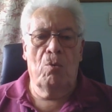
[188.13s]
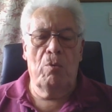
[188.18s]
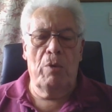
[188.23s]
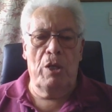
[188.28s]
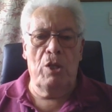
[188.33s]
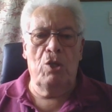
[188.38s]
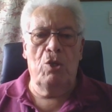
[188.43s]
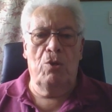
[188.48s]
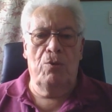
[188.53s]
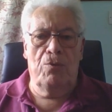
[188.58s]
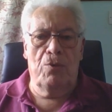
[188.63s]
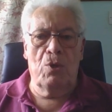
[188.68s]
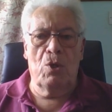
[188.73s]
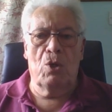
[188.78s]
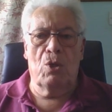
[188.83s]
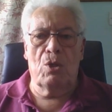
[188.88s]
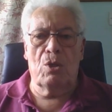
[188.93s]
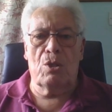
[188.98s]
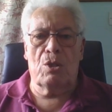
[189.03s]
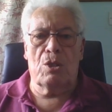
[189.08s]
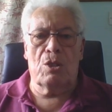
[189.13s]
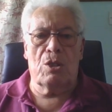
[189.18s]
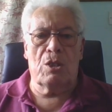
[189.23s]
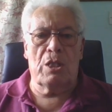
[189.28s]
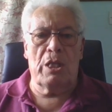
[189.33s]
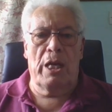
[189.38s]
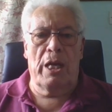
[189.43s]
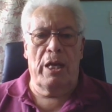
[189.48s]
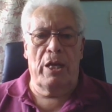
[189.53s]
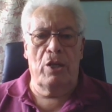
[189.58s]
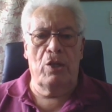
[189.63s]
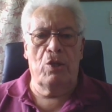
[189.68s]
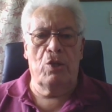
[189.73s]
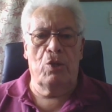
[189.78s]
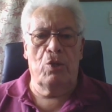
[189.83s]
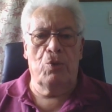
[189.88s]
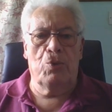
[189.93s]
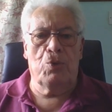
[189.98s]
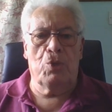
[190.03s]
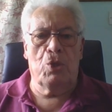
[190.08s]
when you've looked at our
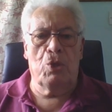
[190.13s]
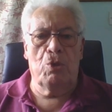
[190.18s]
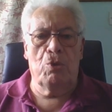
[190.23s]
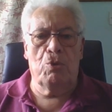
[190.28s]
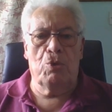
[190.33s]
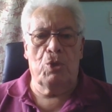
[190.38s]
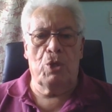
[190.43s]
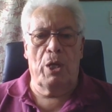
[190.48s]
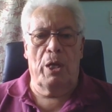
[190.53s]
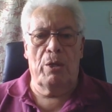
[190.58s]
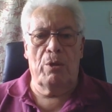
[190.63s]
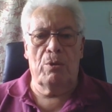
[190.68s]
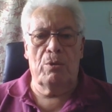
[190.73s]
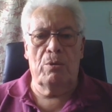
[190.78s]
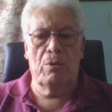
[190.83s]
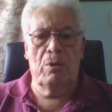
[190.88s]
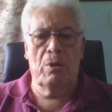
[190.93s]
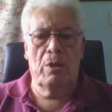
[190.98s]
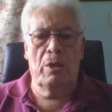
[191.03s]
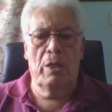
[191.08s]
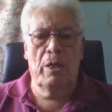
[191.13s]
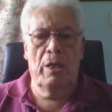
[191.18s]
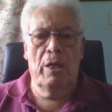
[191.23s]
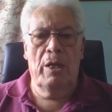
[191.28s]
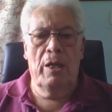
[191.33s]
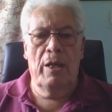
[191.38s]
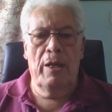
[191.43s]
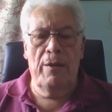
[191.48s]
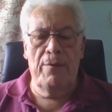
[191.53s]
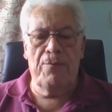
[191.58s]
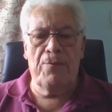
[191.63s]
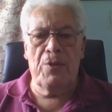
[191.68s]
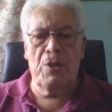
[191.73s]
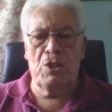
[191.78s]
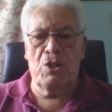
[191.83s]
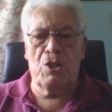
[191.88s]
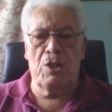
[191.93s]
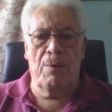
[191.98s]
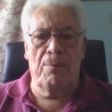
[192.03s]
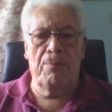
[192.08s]
YouTube channel, if
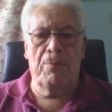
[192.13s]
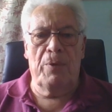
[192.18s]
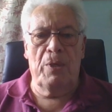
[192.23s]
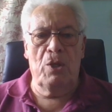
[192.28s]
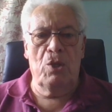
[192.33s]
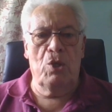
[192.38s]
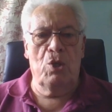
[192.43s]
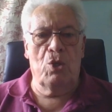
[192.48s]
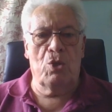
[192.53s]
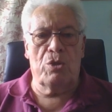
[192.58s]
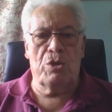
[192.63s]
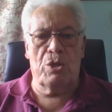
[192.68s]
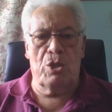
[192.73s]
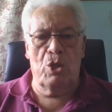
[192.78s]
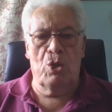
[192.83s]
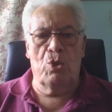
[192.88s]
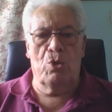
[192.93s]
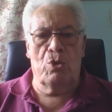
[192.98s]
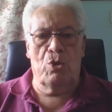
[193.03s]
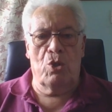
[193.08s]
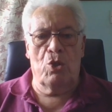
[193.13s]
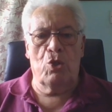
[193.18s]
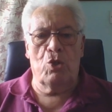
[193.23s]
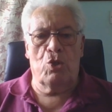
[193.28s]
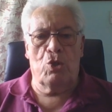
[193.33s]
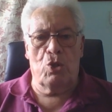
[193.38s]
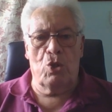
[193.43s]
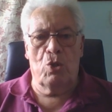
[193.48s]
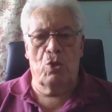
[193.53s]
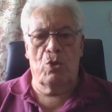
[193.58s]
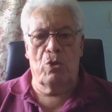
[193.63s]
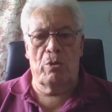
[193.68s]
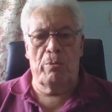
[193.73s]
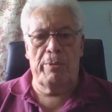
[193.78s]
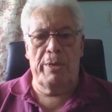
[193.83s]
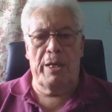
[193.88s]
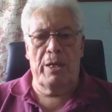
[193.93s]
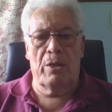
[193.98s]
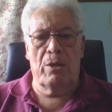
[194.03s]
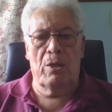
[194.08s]
there's something you're still not sure
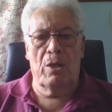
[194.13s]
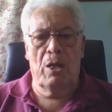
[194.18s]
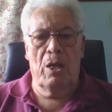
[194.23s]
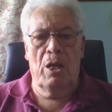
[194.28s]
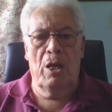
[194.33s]
about,